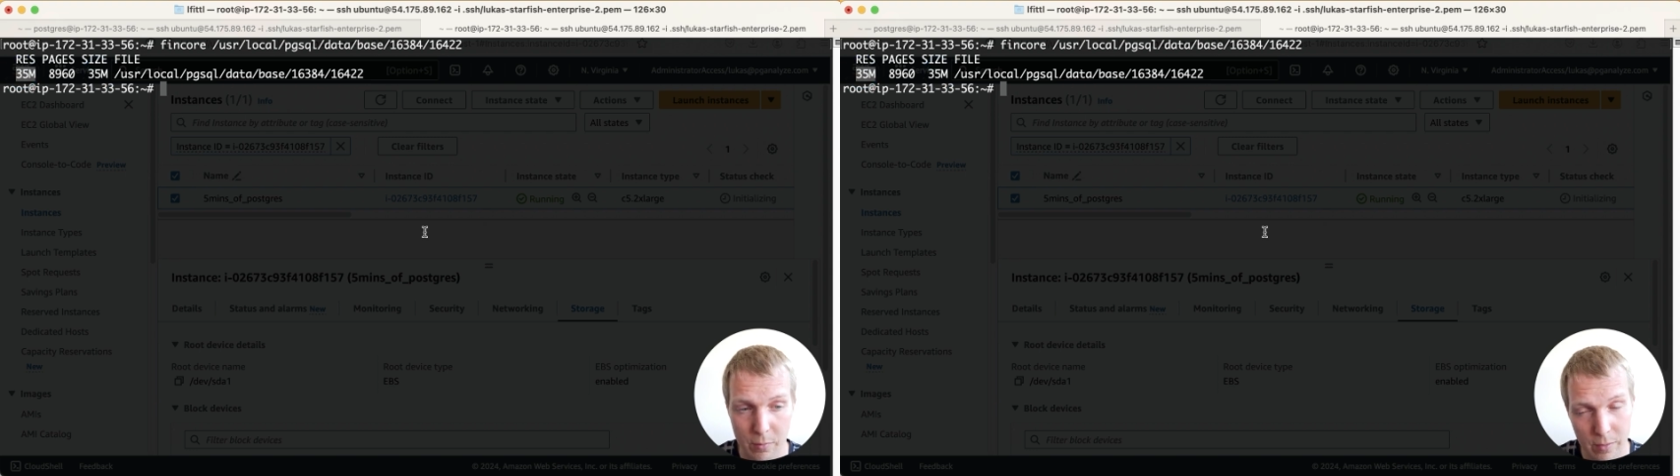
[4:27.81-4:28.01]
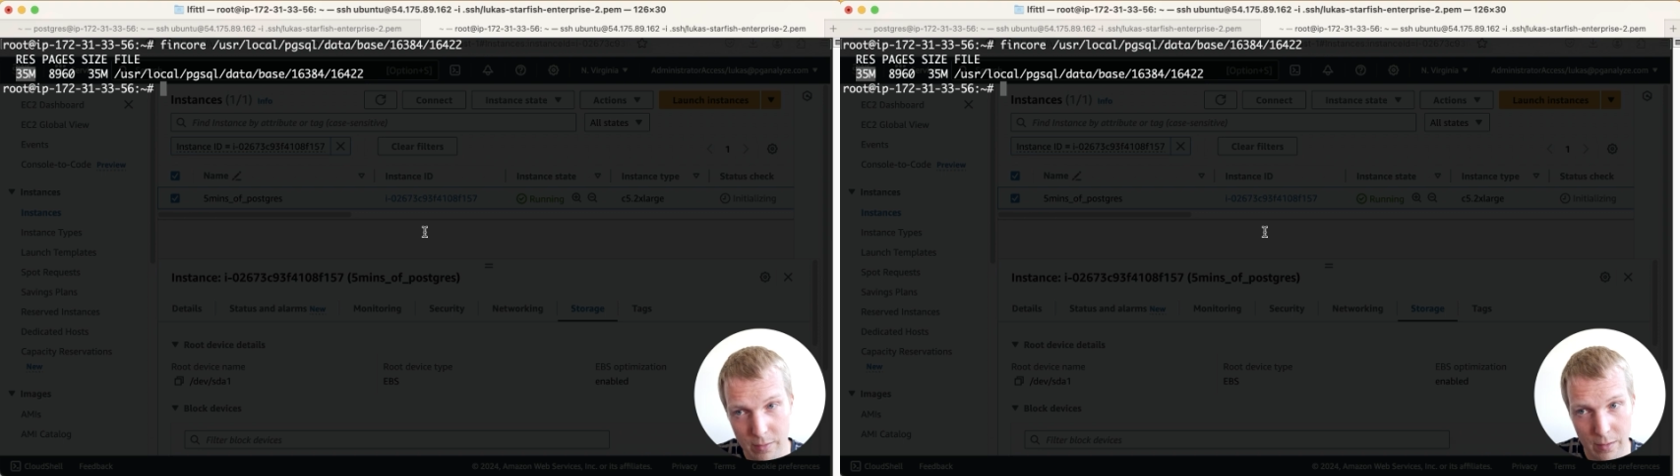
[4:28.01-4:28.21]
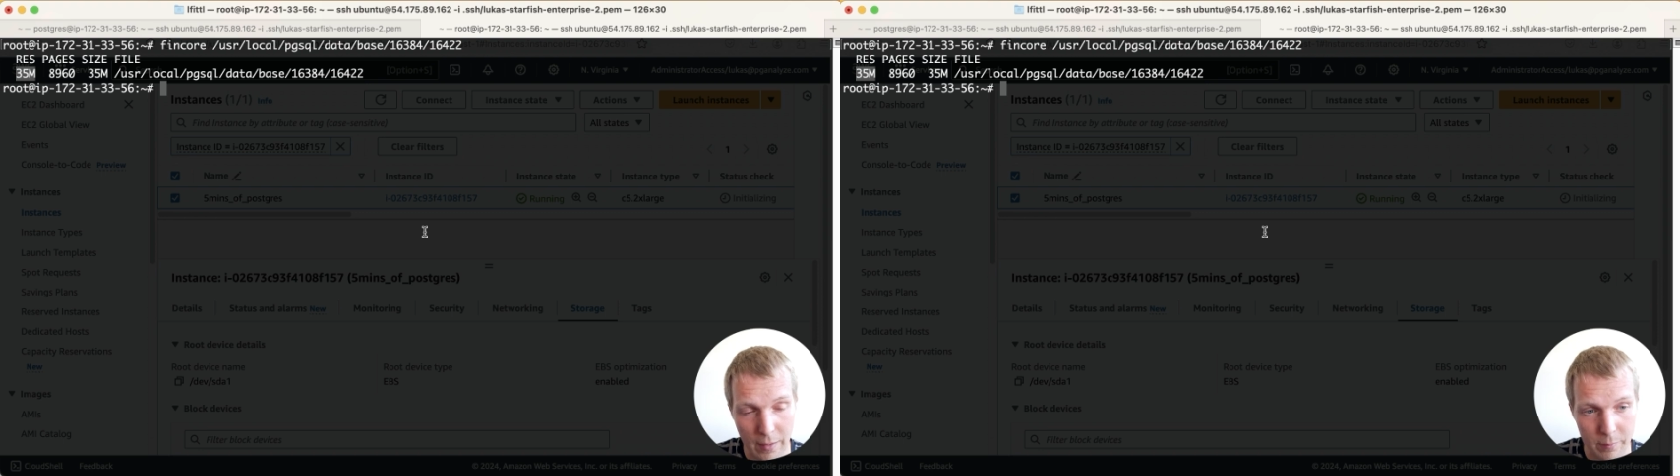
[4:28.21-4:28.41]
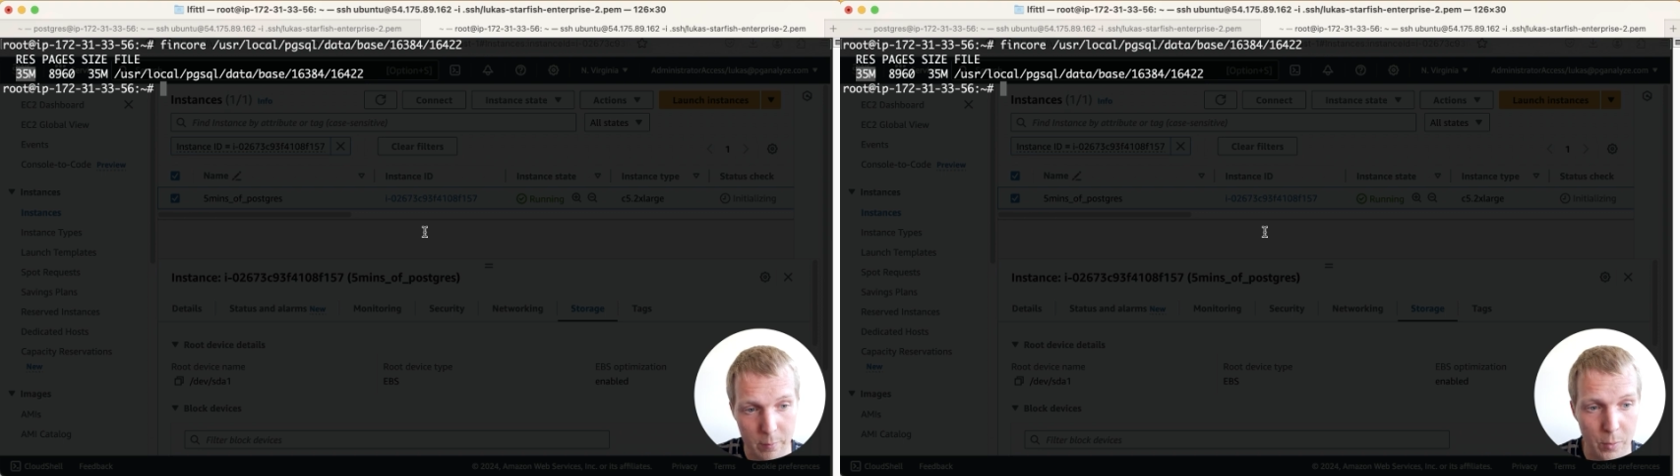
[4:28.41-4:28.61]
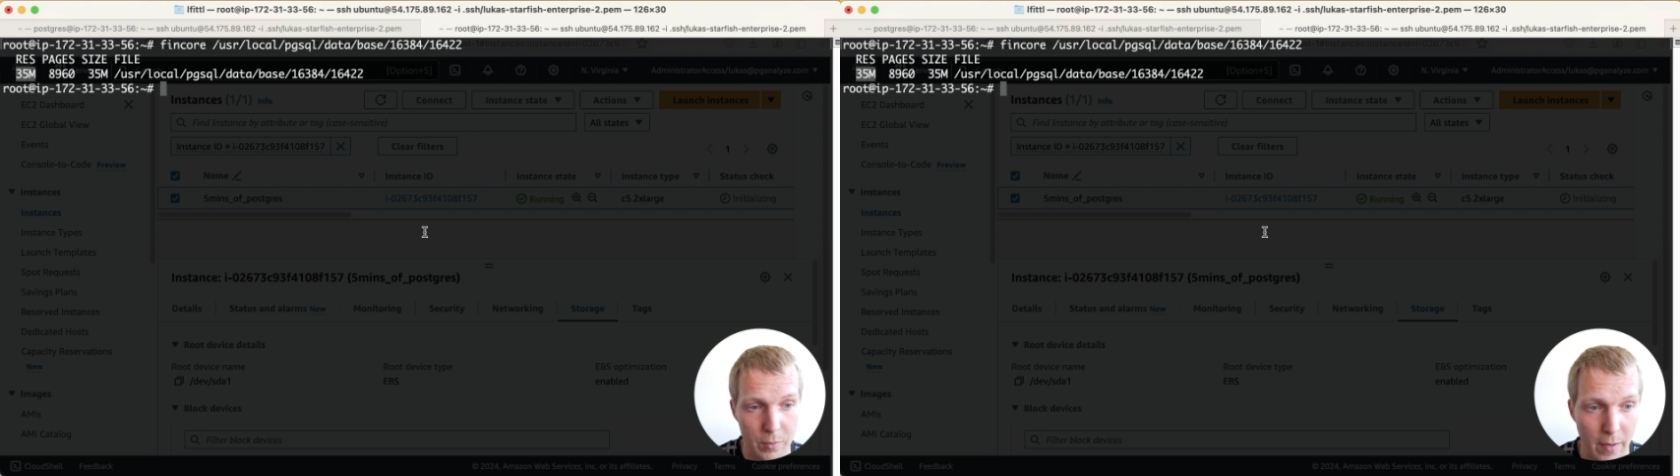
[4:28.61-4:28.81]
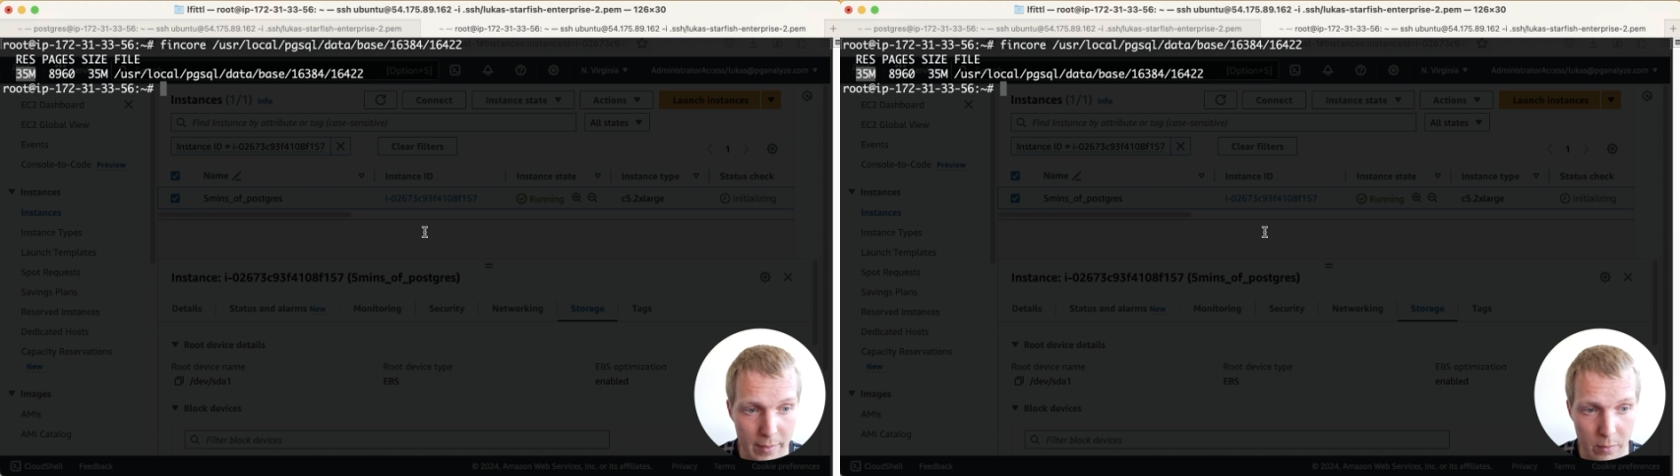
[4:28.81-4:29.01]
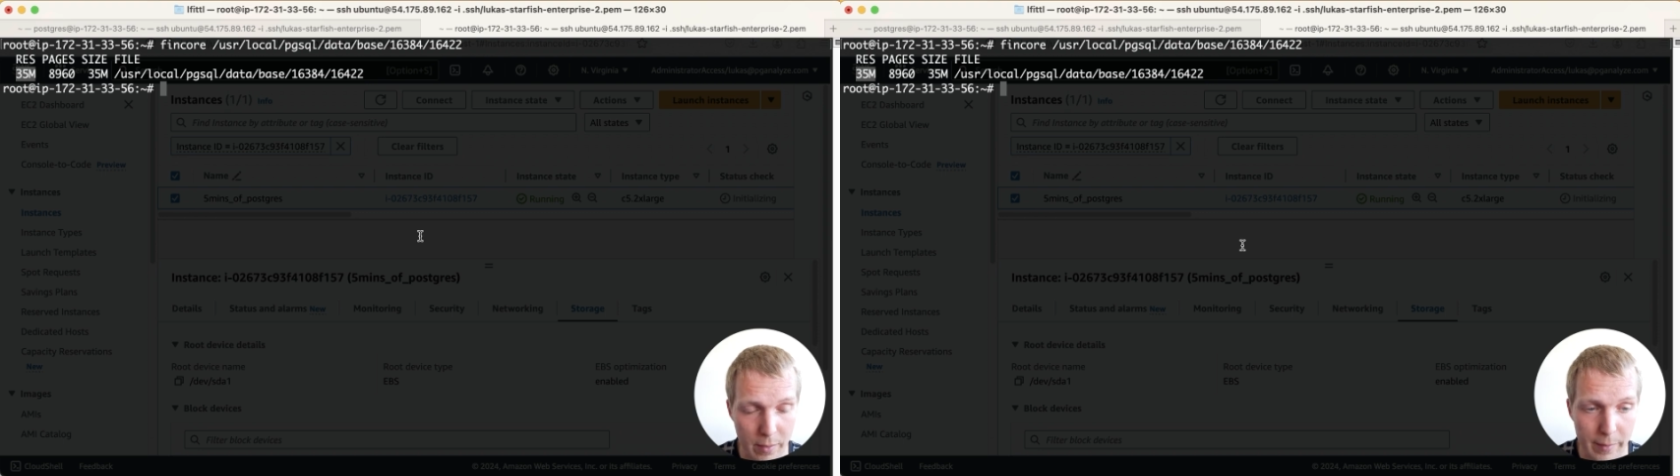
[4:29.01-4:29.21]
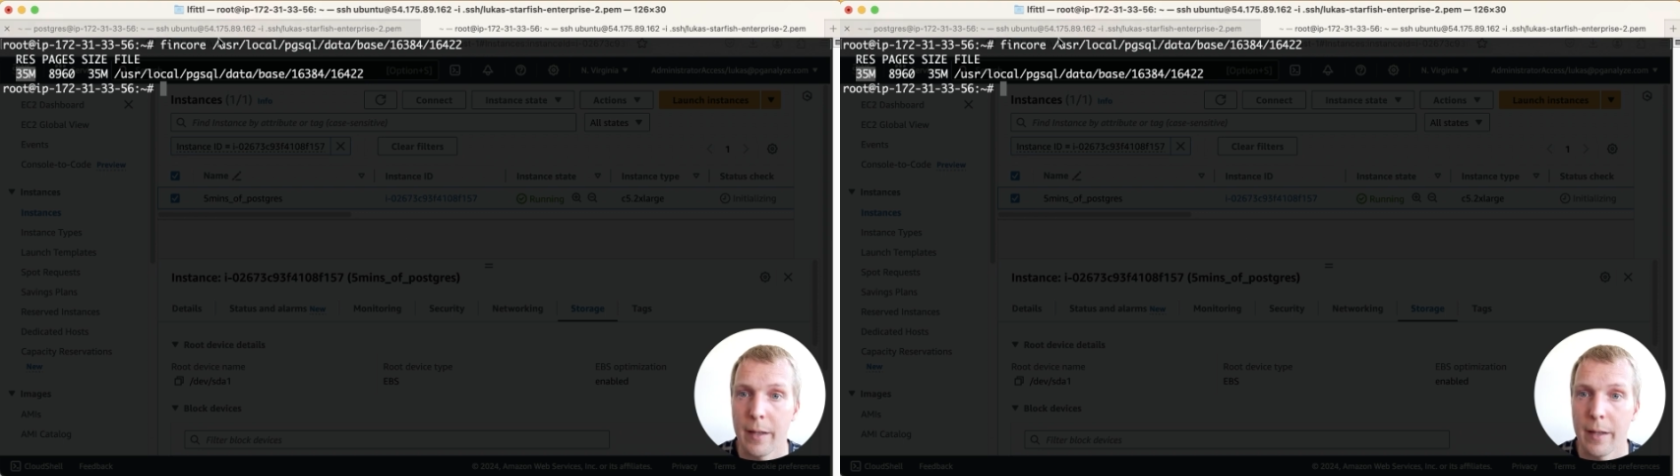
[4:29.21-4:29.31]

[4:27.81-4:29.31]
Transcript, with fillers: which is the leftmost value here.